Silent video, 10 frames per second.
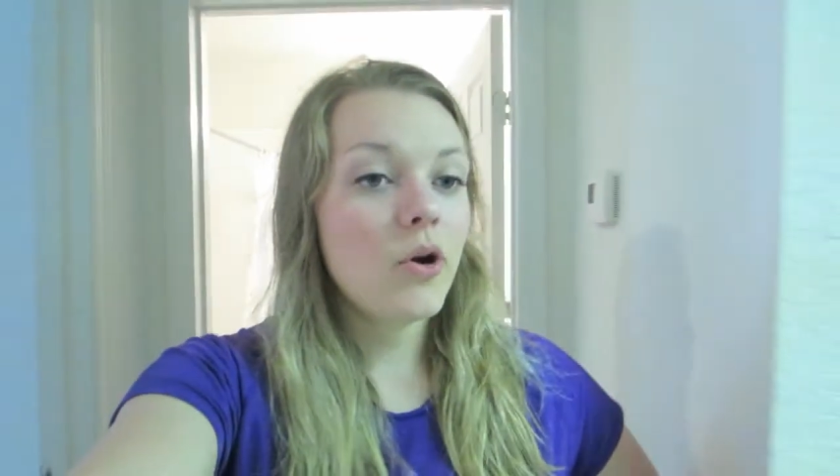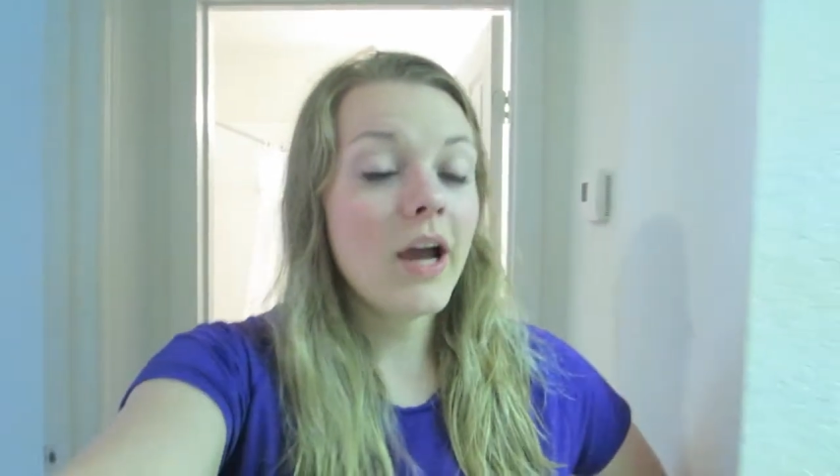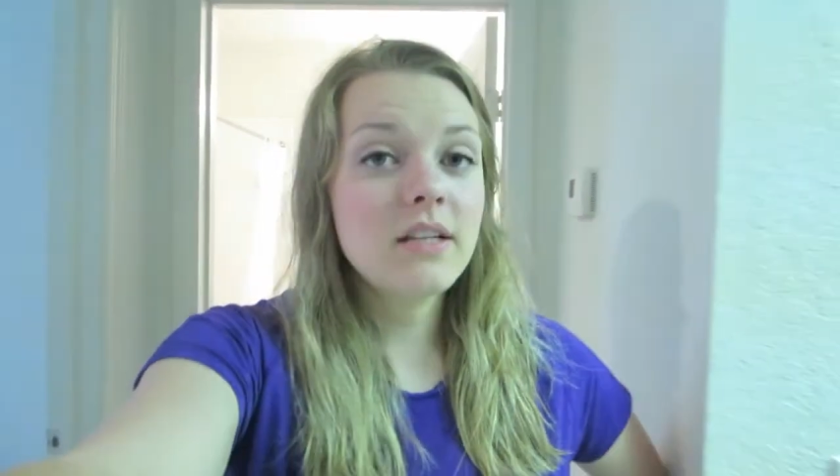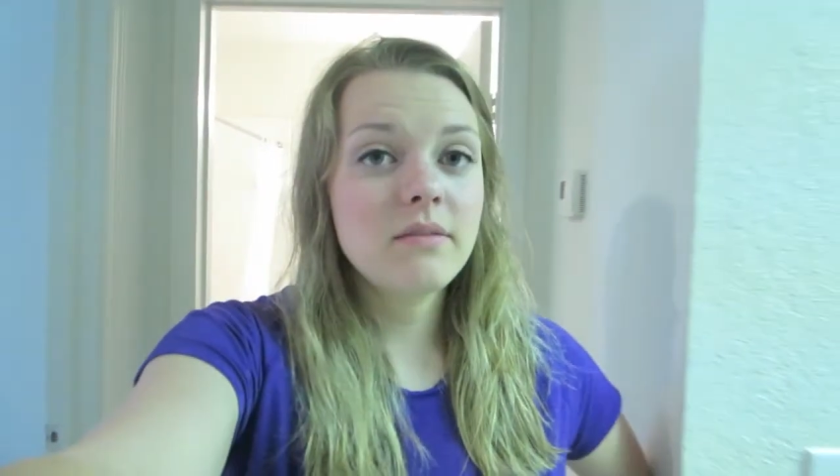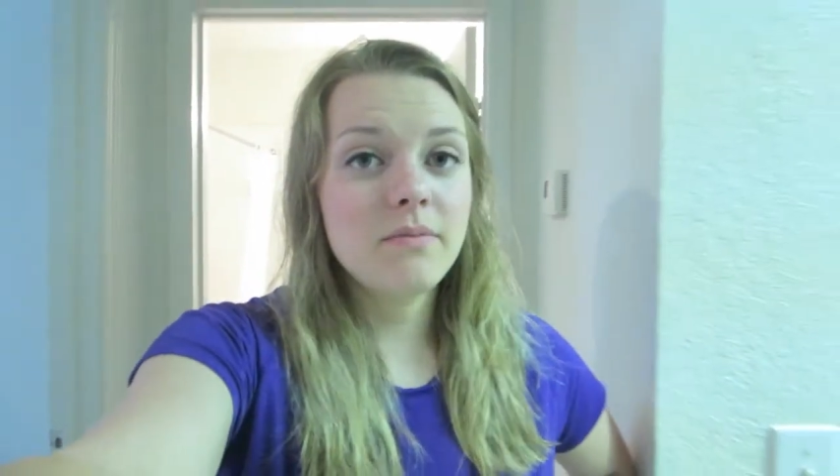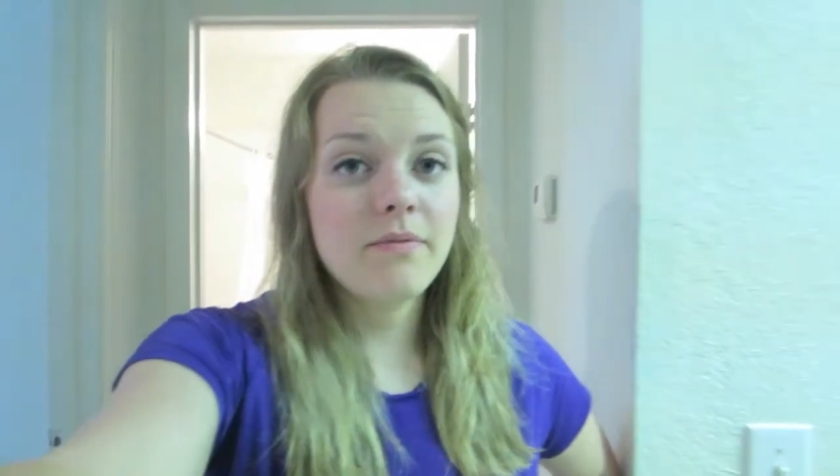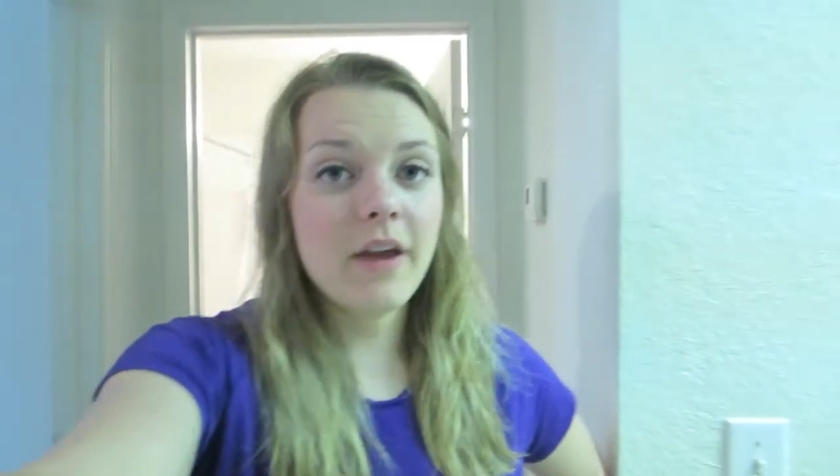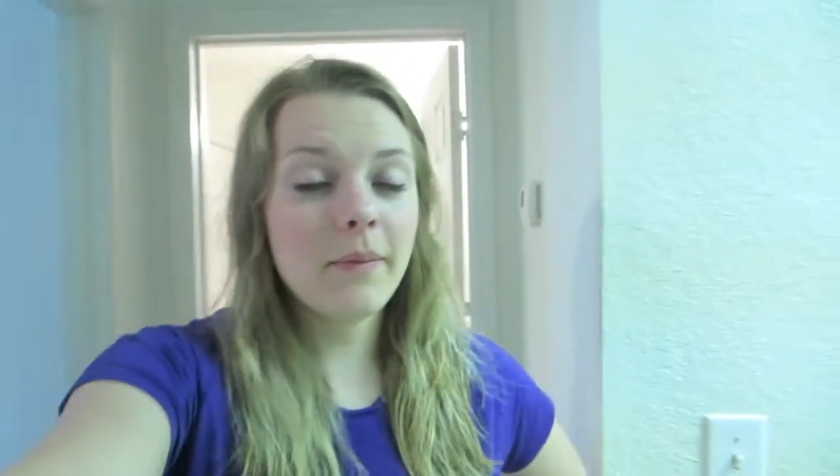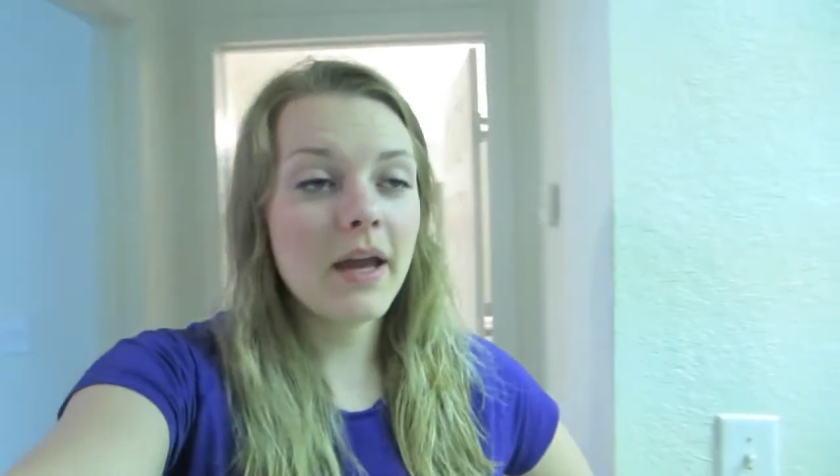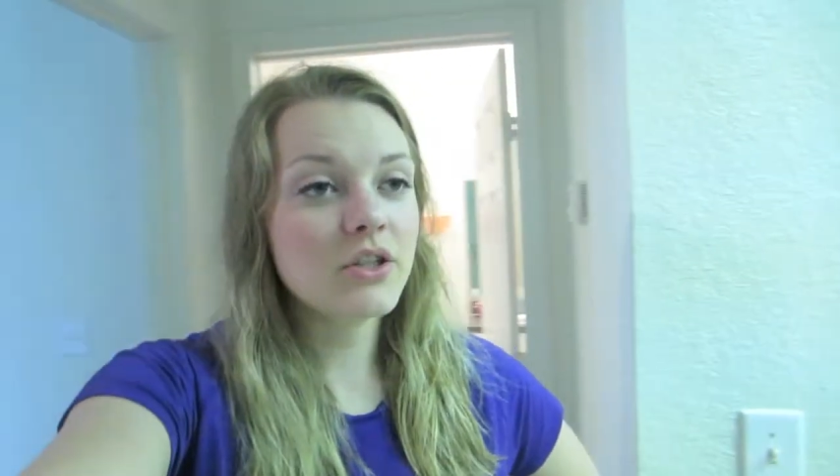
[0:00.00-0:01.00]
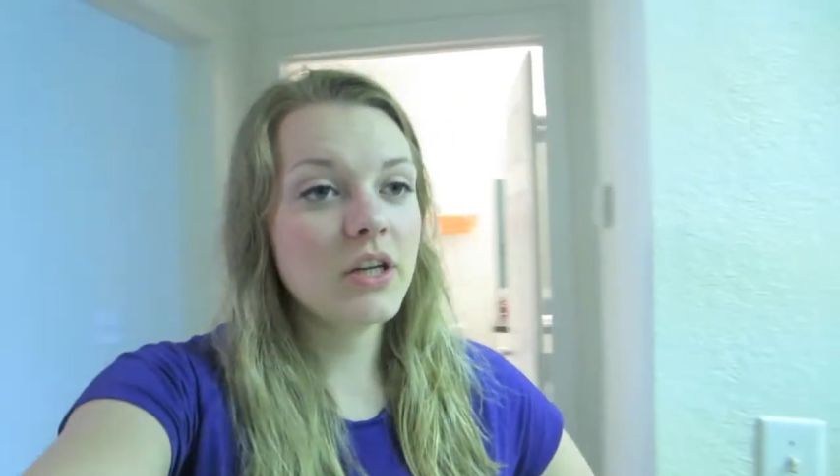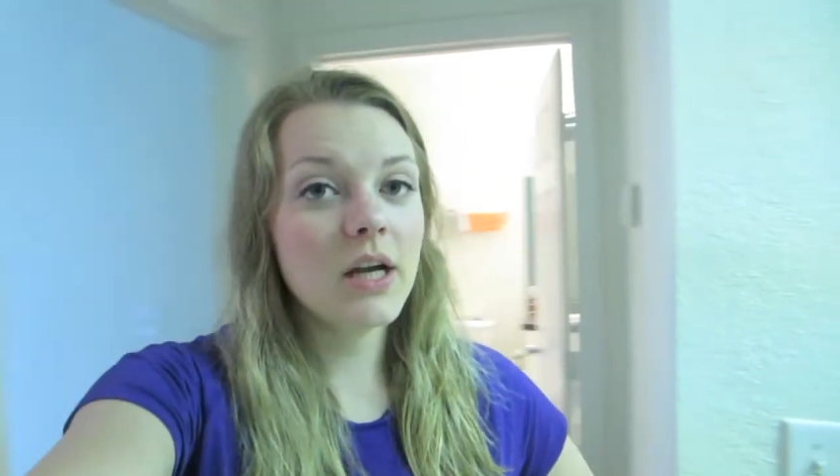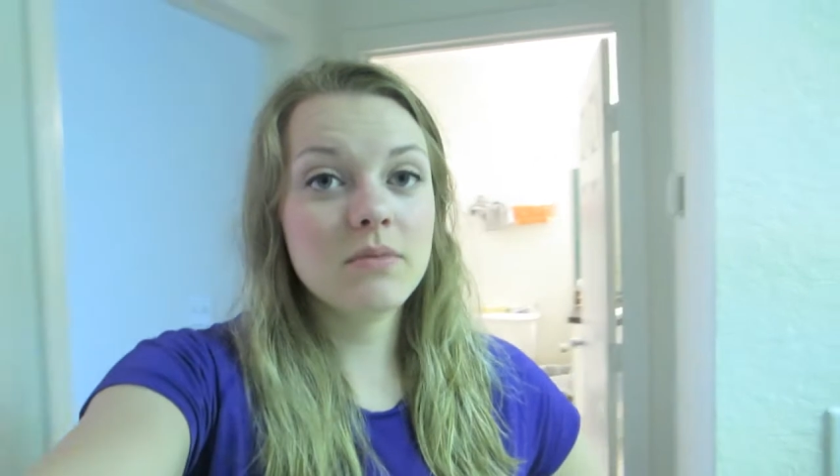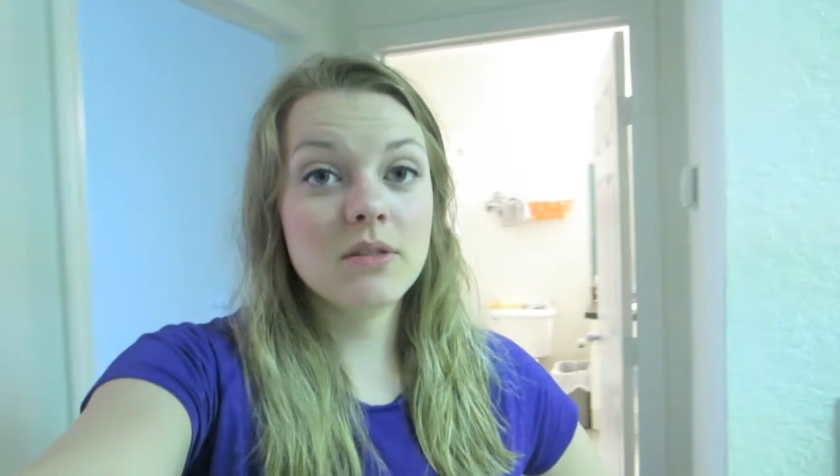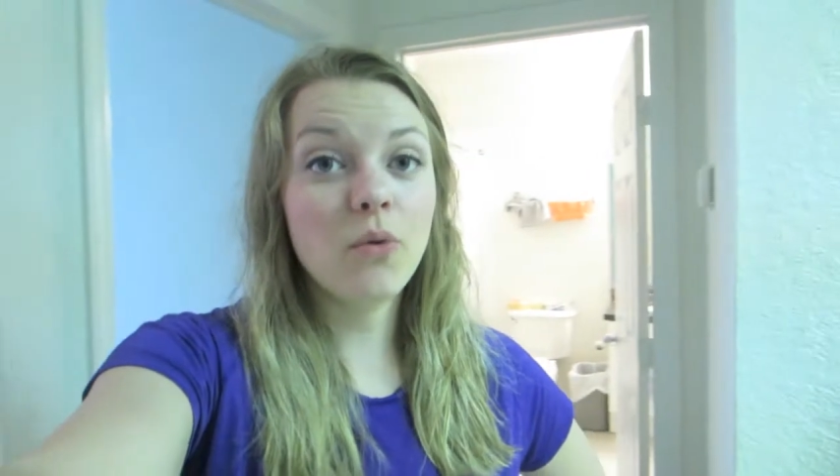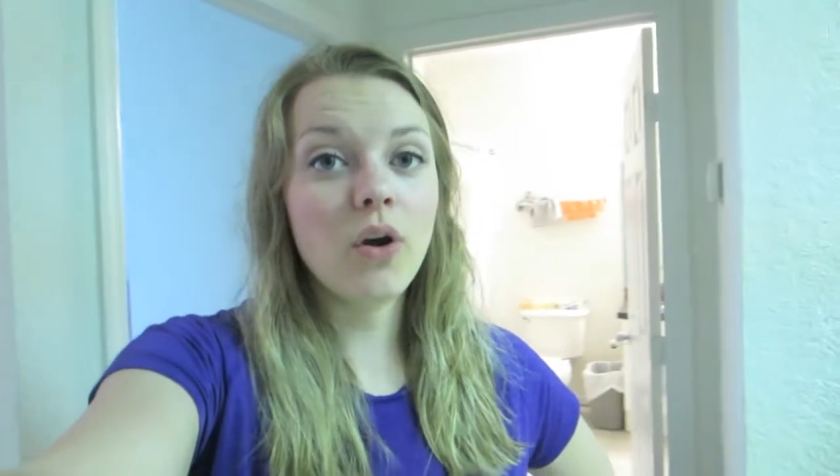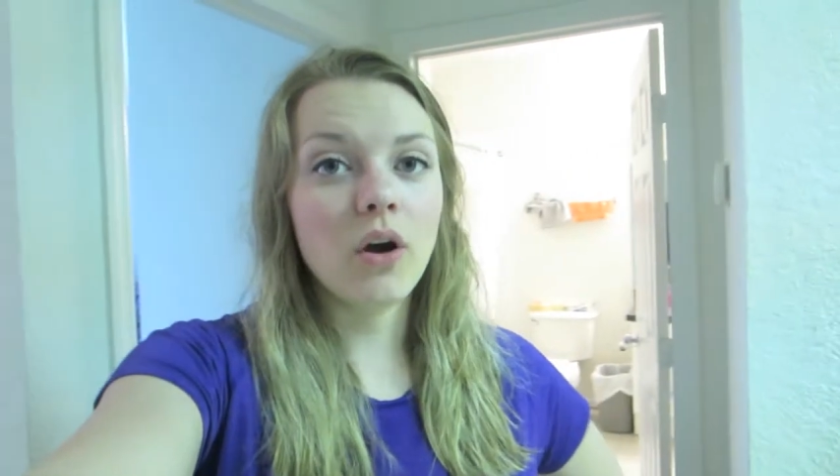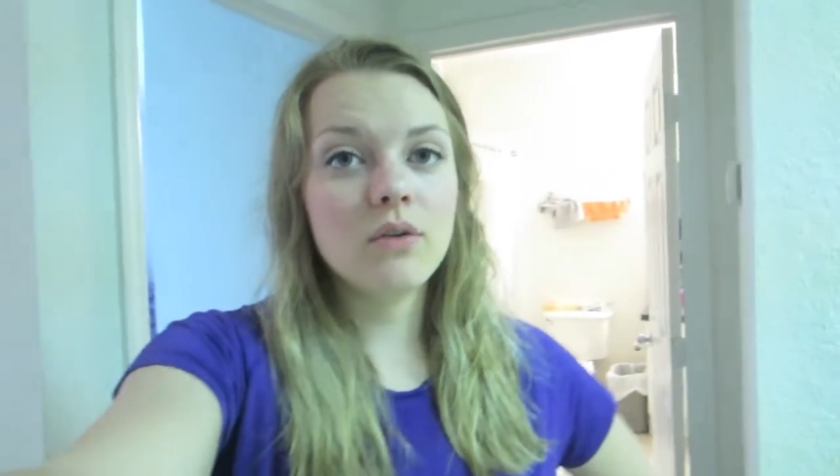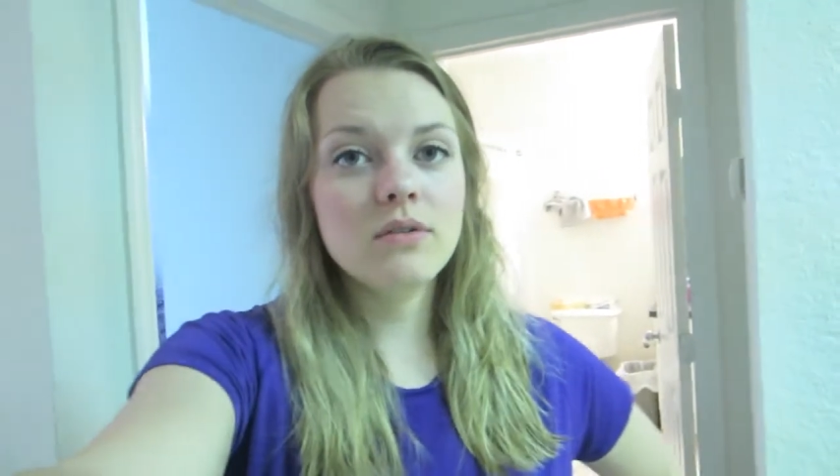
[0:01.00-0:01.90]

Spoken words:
Craig's family actually comes tomorrow,